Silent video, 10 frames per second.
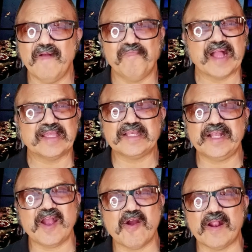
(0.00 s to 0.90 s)
that
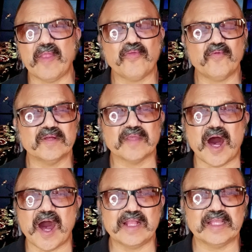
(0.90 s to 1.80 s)
scared and thrilled
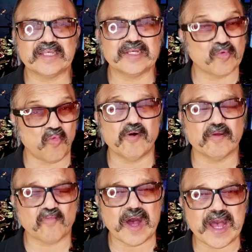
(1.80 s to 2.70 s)
audiences
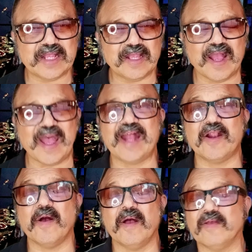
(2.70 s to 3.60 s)
worldwide and
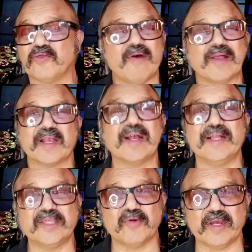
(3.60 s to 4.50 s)
throughout the
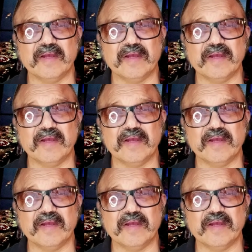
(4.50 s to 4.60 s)
country.